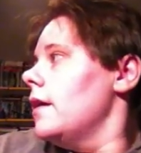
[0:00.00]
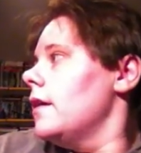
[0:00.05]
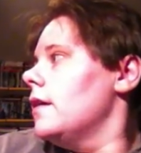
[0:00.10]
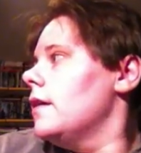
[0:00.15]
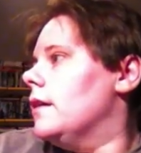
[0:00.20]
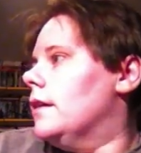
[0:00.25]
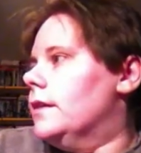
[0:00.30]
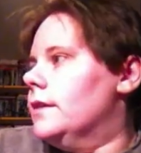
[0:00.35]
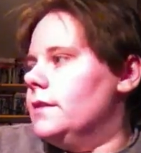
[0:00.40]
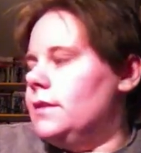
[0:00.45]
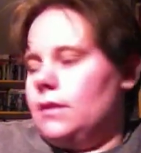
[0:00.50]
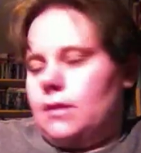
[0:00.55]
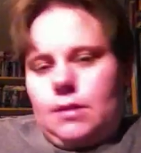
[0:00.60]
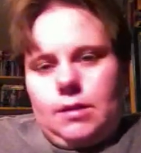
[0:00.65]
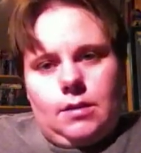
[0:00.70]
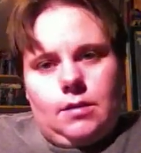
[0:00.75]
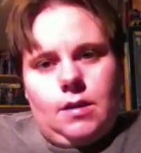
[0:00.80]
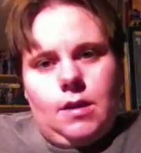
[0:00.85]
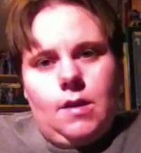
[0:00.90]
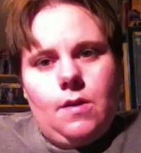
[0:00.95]
Because
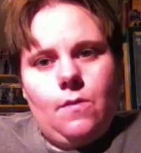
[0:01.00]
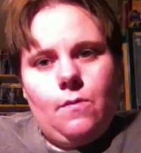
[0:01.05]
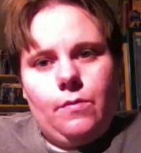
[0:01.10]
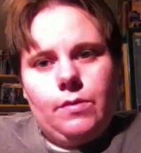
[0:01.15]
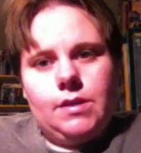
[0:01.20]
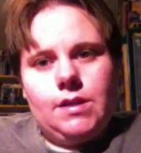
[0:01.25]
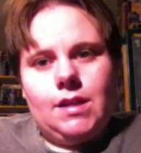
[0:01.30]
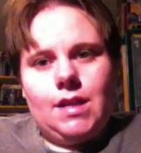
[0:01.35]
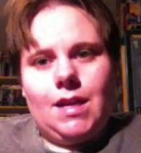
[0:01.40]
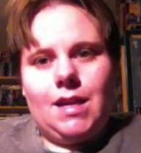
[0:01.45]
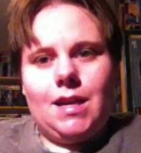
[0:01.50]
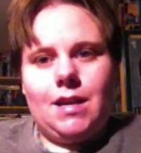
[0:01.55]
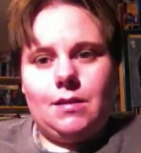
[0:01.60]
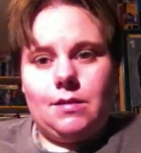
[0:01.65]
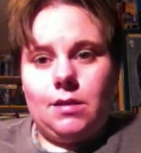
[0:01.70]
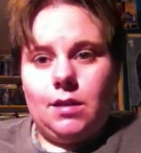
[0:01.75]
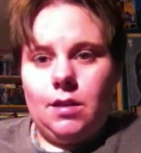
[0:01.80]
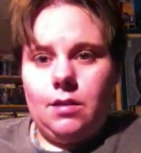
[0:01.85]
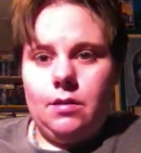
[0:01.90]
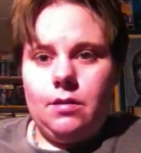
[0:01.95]
once I
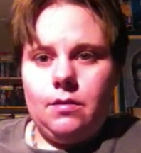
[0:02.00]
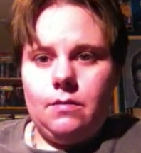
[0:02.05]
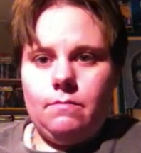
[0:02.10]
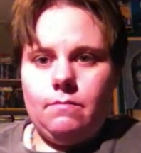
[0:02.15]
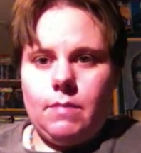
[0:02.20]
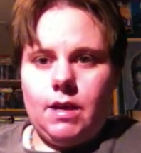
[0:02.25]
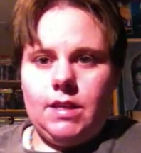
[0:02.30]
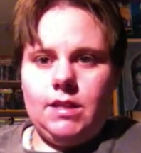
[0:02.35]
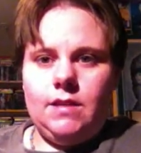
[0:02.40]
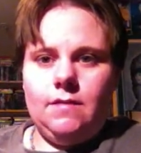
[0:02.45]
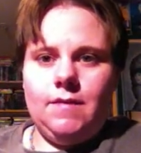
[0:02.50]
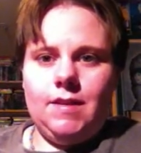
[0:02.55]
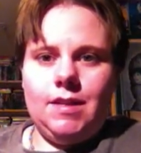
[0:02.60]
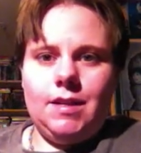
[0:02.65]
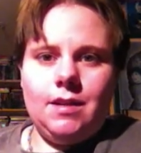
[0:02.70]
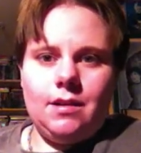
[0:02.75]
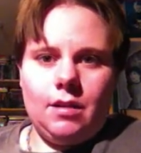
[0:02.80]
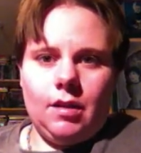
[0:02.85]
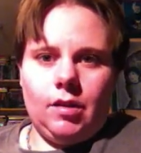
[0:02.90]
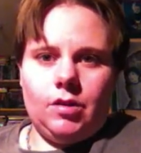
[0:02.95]
get my
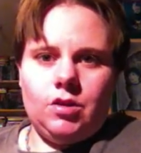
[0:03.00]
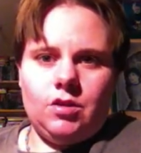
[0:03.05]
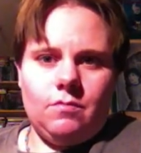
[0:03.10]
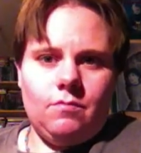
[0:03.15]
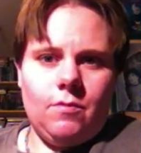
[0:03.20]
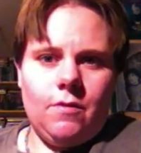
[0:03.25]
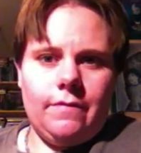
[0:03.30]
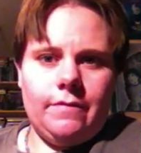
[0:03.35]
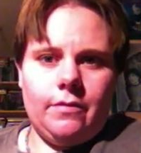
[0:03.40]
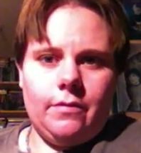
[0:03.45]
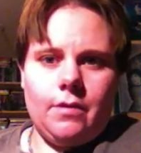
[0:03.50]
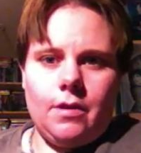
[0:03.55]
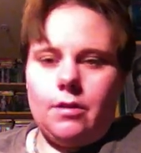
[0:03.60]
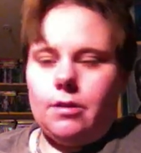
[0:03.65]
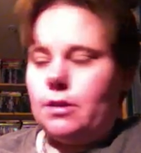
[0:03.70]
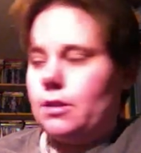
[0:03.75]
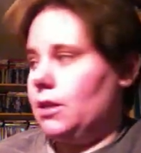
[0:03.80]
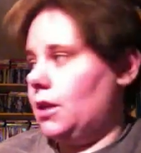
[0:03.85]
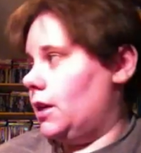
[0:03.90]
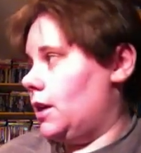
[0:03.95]
DVD collection moved
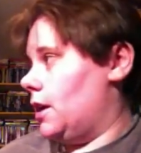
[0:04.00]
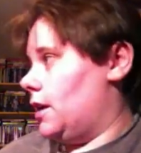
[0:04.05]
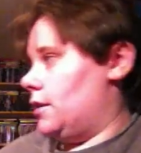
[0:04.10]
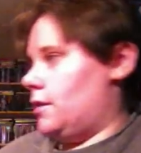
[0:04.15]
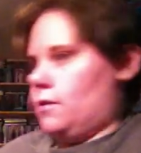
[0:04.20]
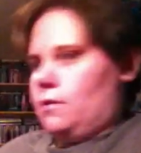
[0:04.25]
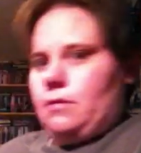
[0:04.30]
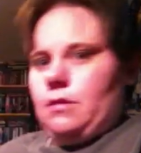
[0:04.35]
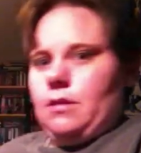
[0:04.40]
around, because I got